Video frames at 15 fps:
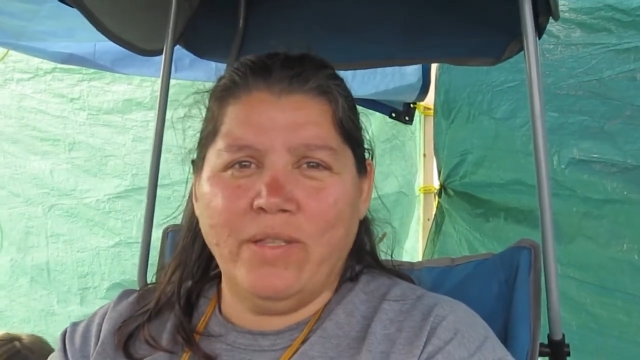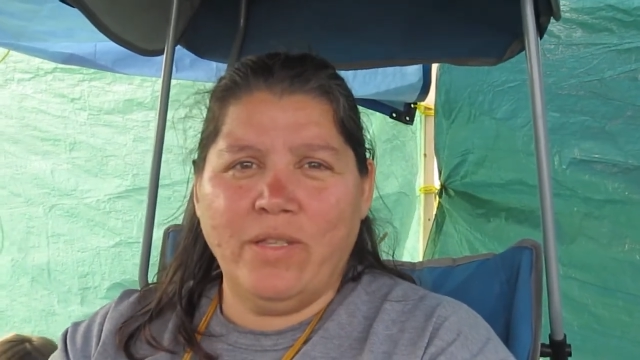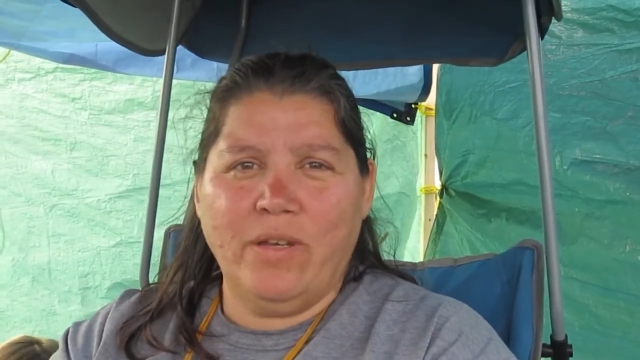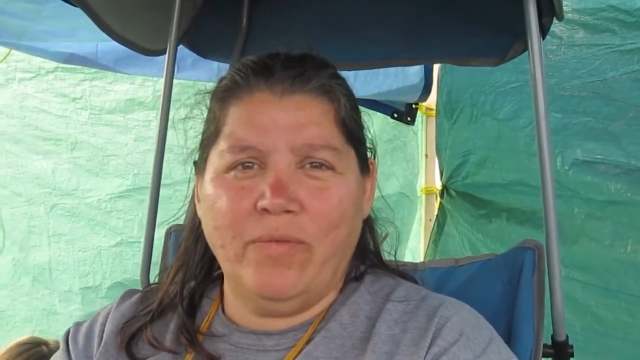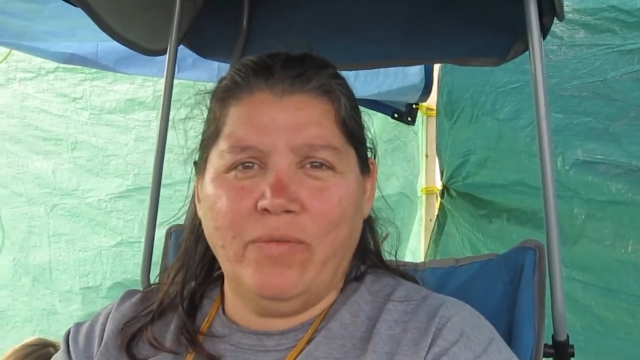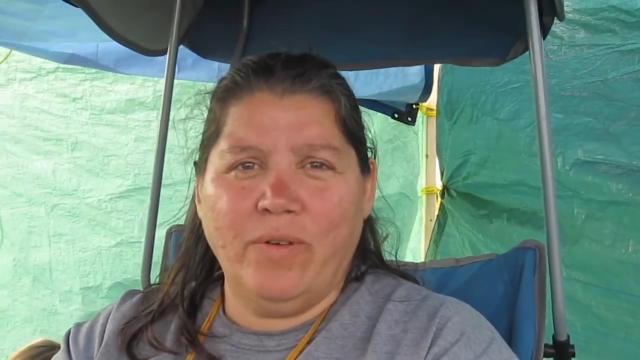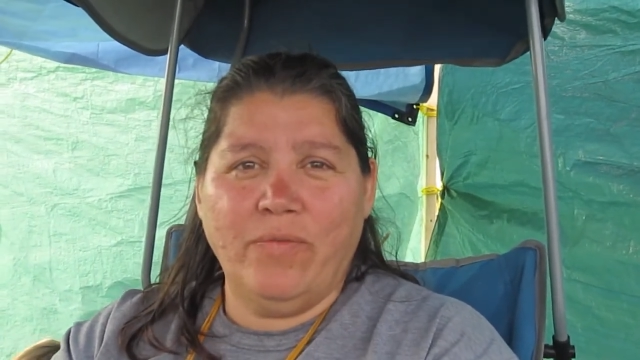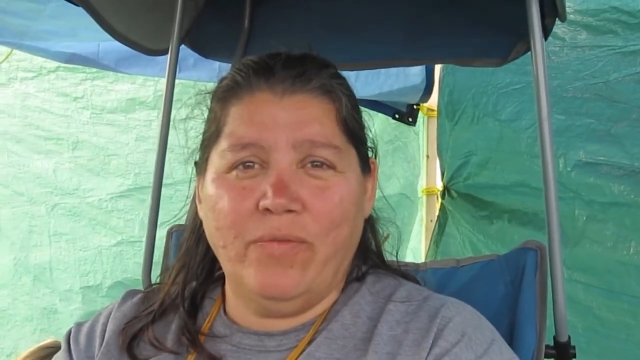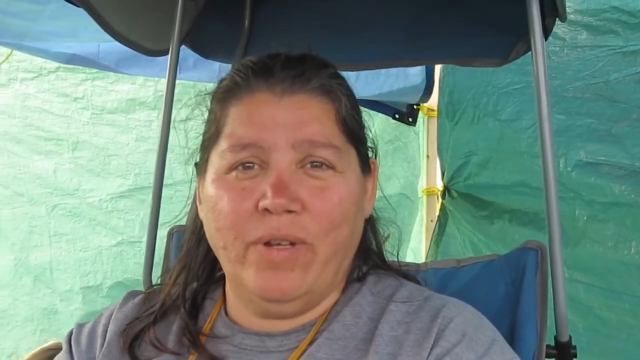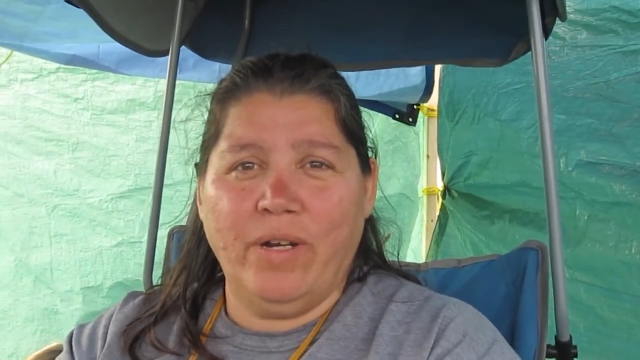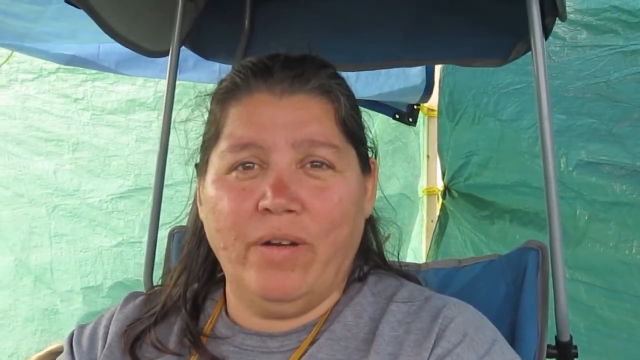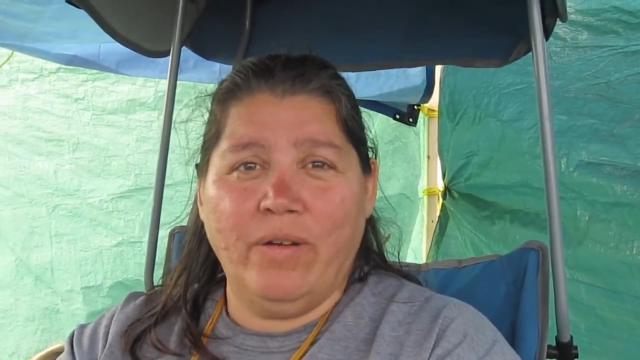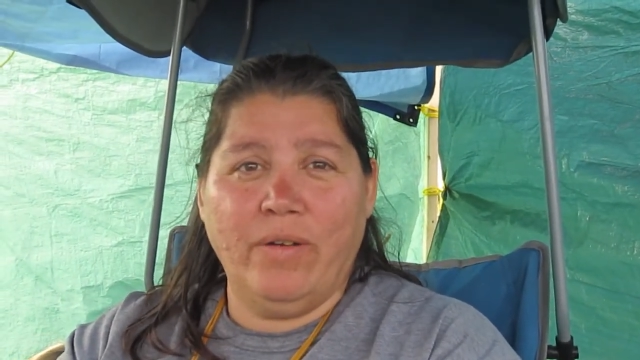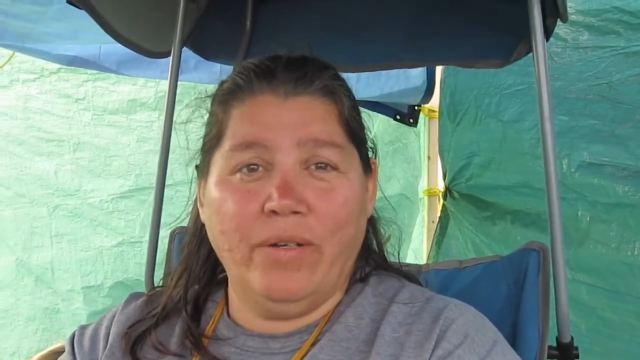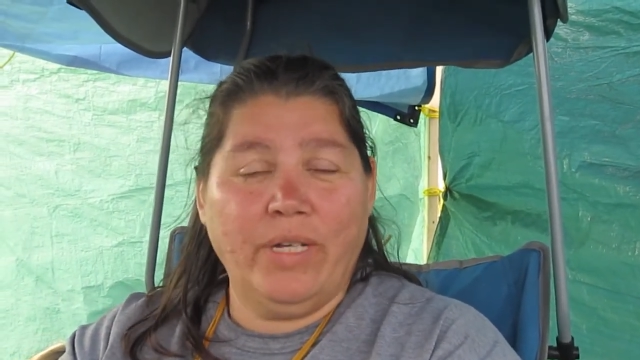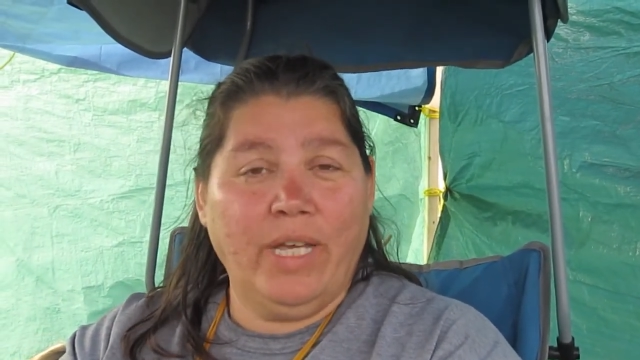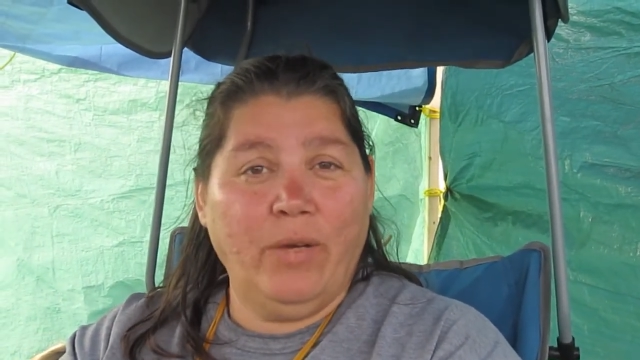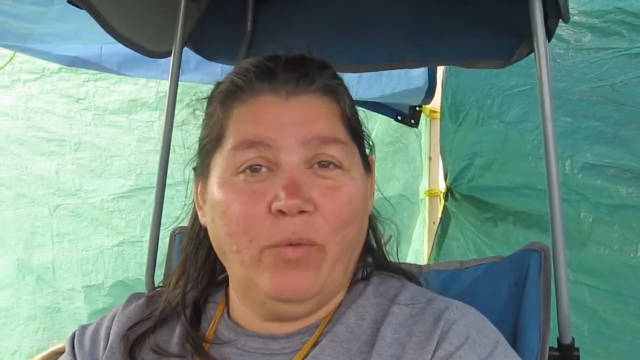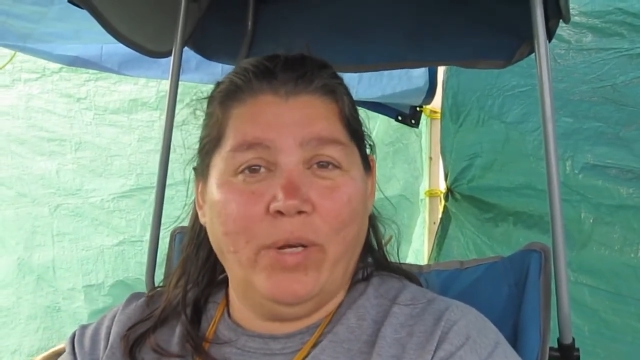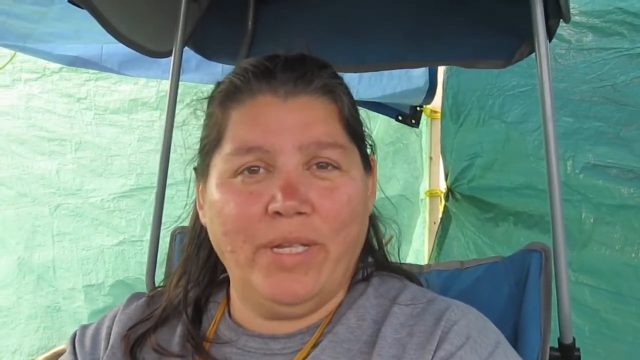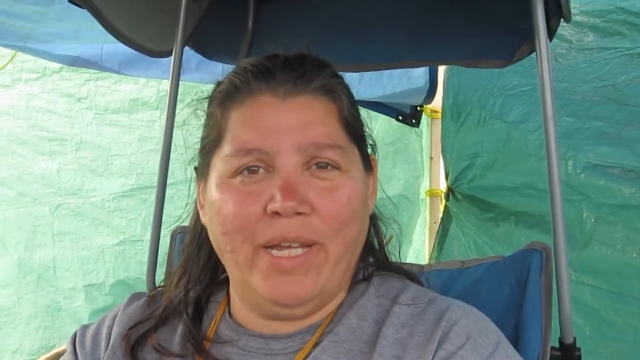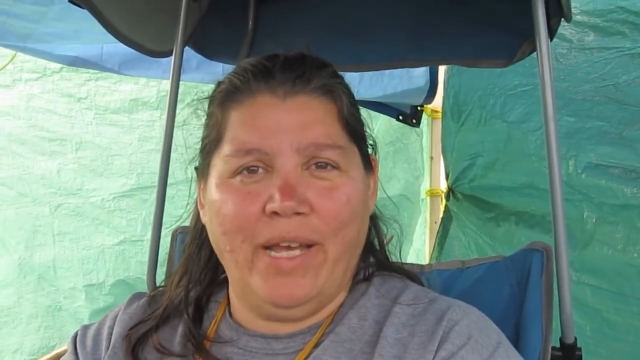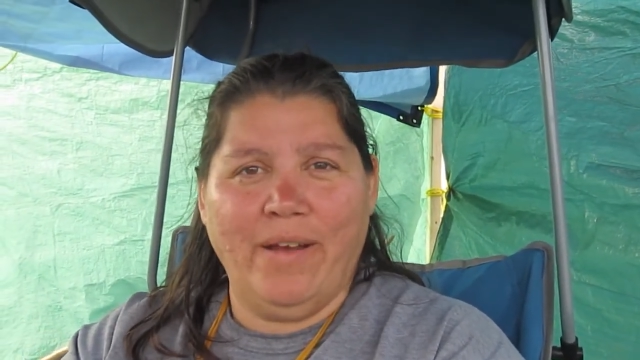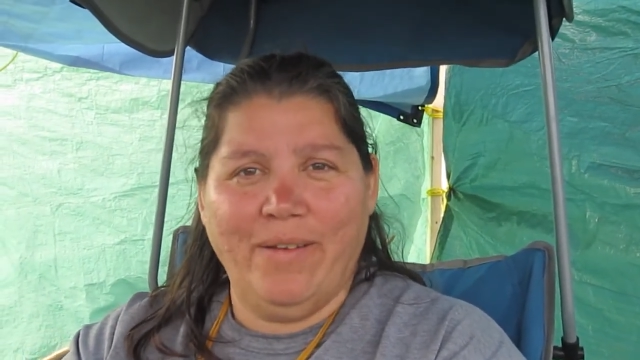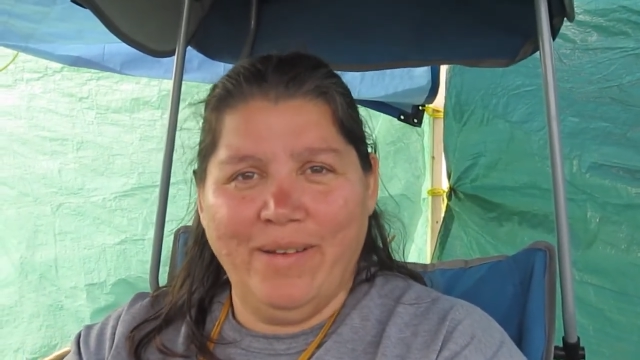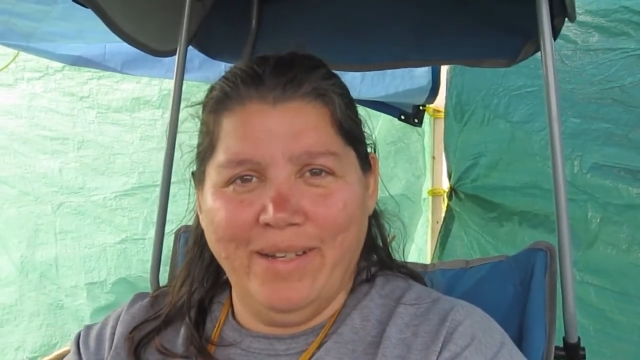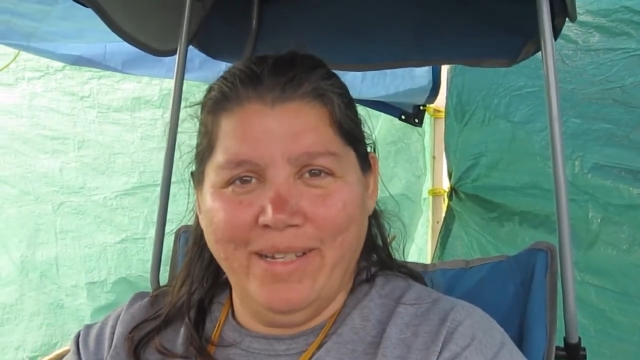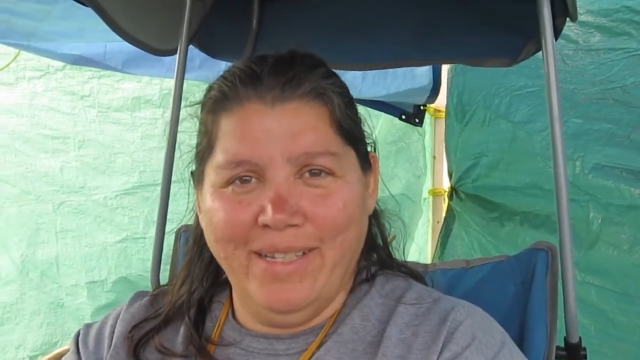suffer and figure out, okay, what now?